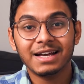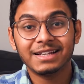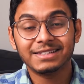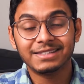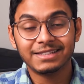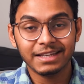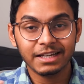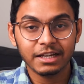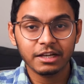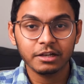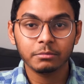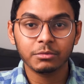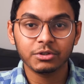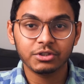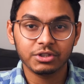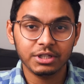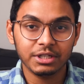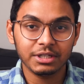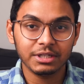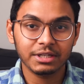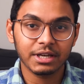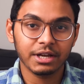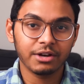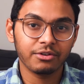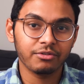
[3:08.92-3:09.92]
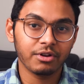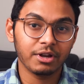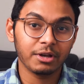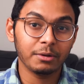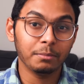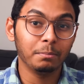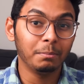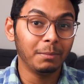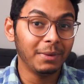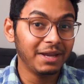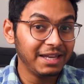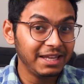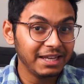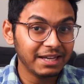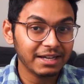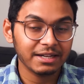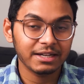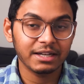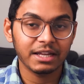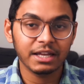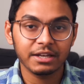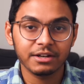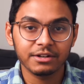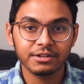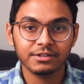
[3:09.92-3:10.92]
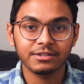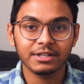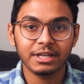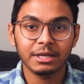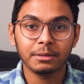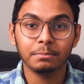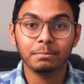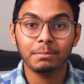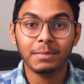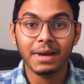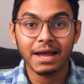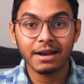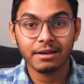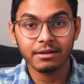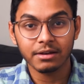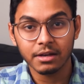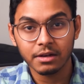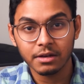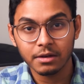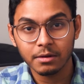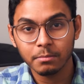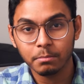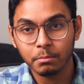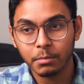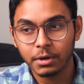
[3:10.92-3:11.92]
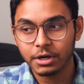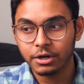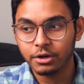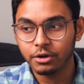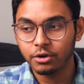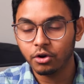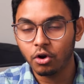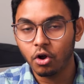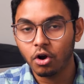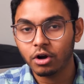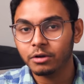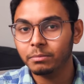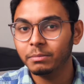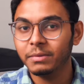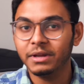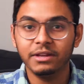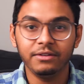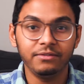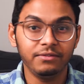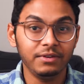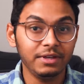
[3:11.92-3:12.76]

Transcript: a single machine can run many containers in parallel, but not many